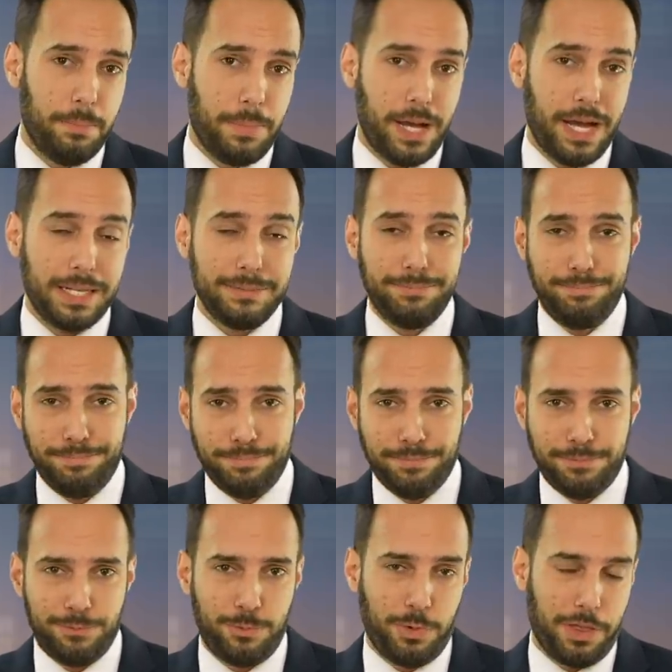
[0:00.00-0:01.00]
But
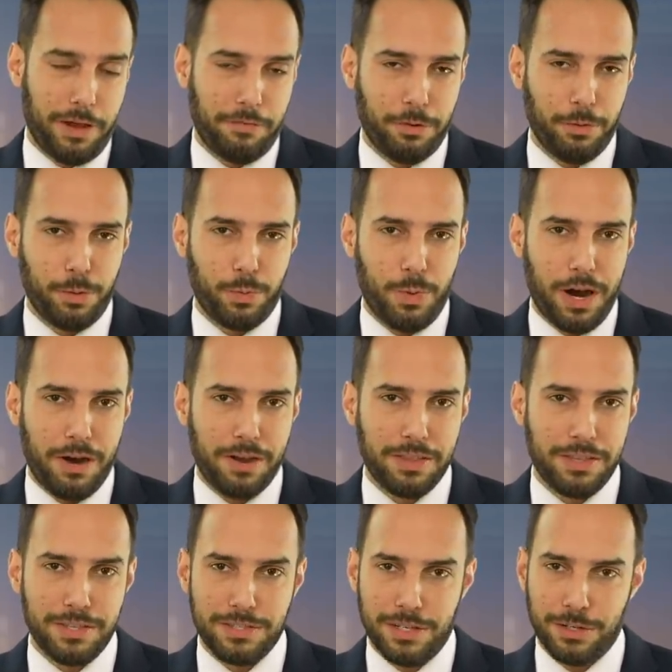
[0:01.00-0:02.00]
with everyone
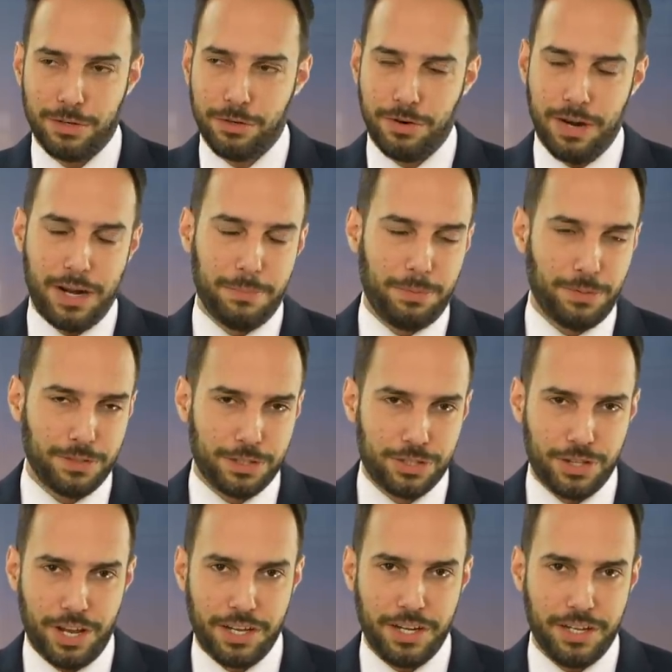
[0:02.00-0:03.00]
wearing this incredible
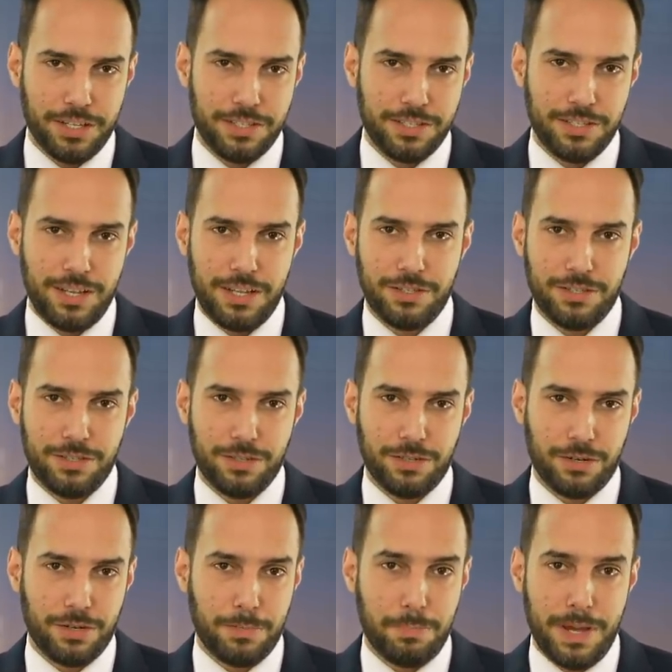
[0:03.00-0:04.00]
China
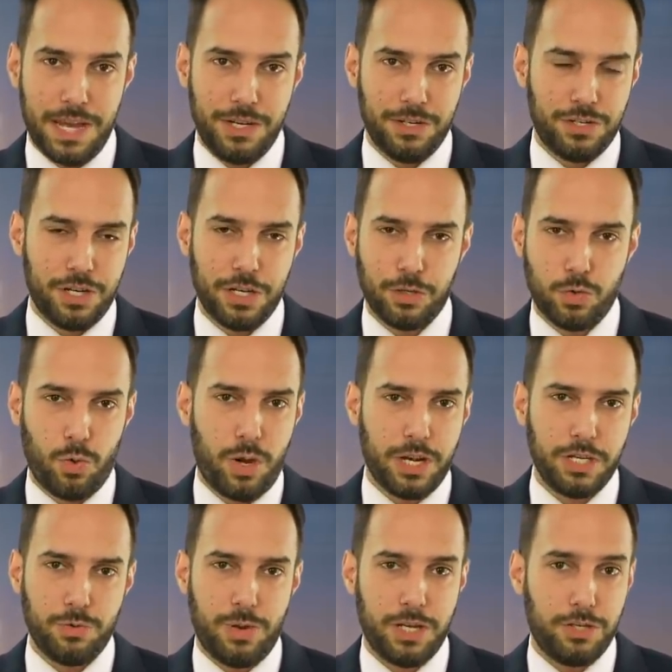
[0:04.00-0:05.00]
Uncensored Beijing
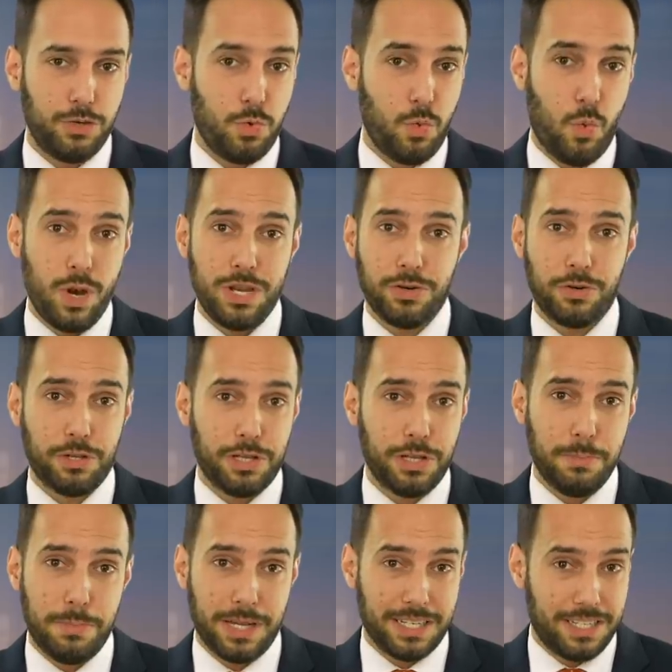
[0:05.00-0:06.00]
2022 Winter
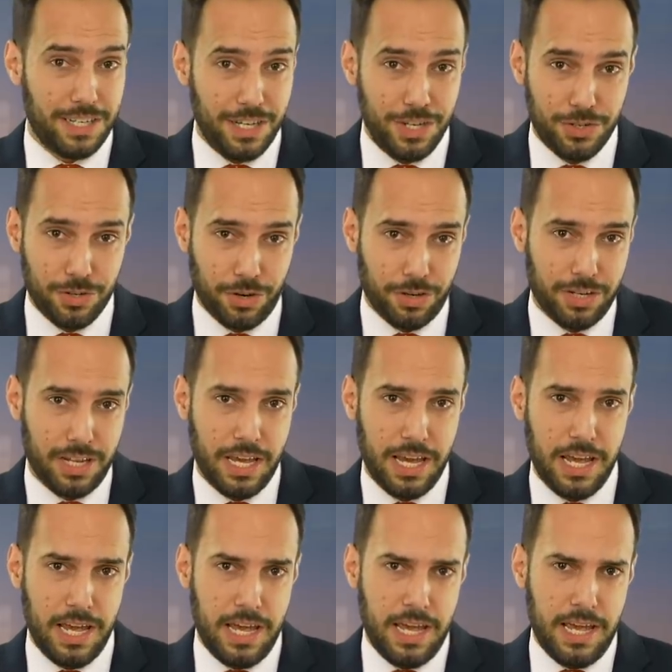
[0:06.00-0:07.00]
Olympic t-shirt,
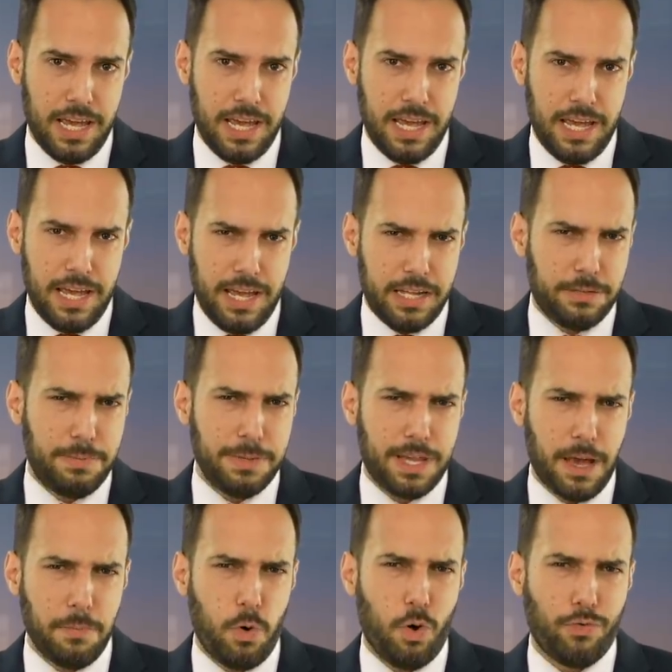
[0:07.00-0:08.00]
it's
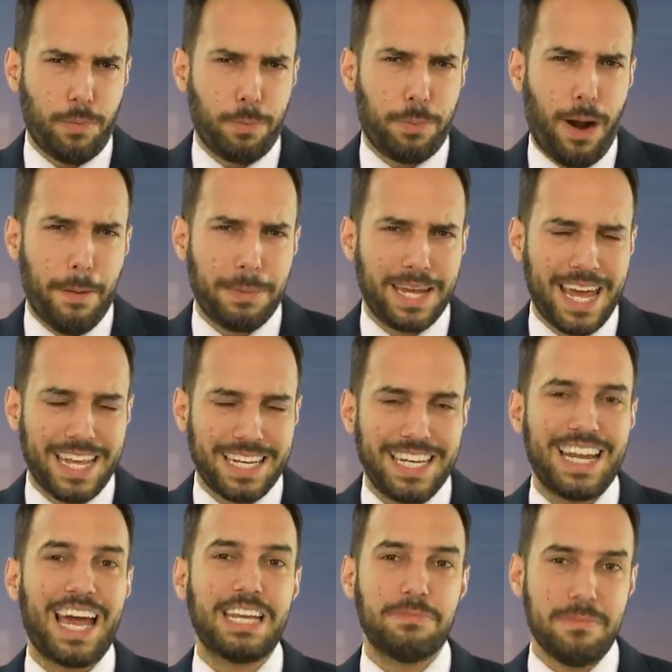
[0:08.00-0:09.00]
become more of a propaganda
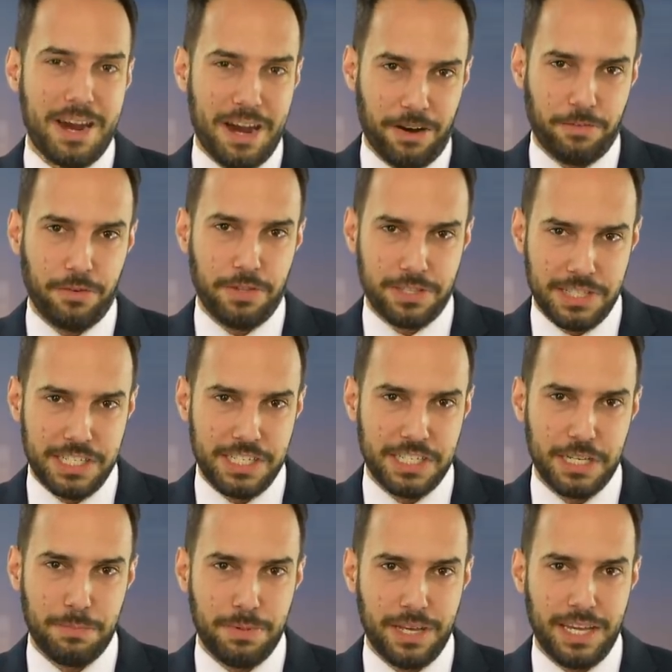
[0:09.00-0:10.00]
nightmare for the
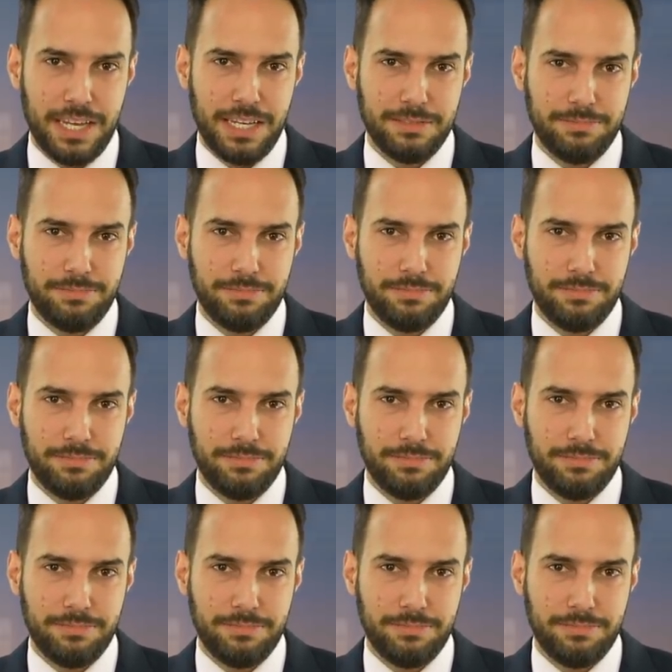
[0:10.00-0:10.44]
CCP.